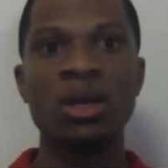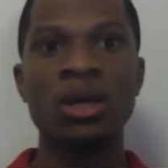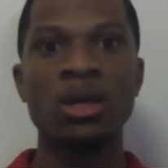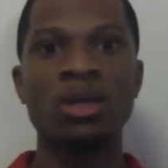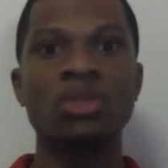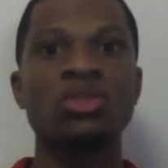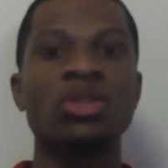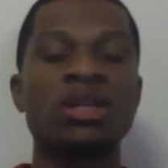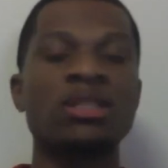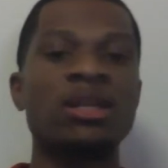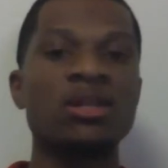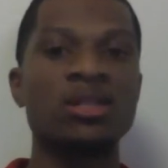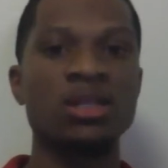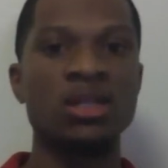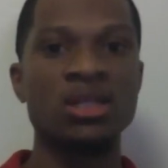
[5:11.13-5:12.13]
construct our
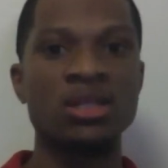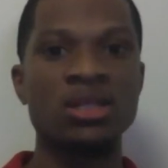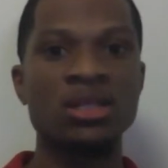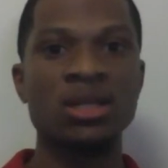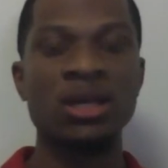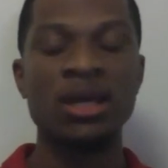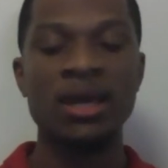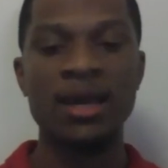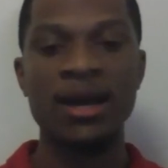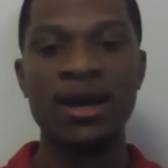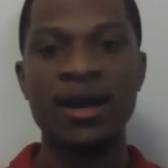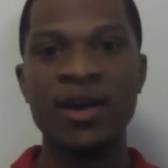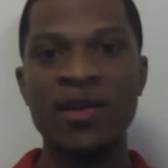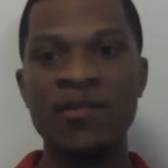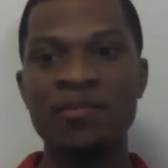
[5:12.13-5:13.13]
cities.
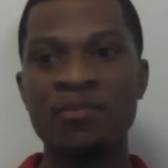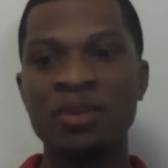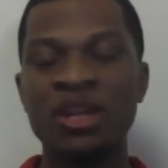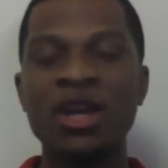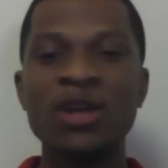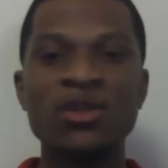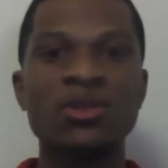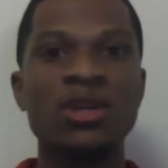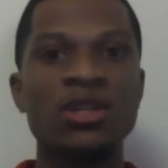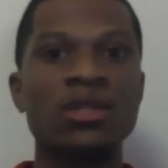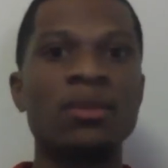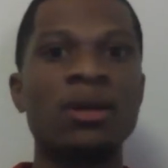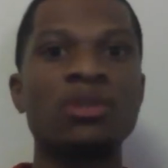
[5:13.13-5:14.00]
Um, but he also talked about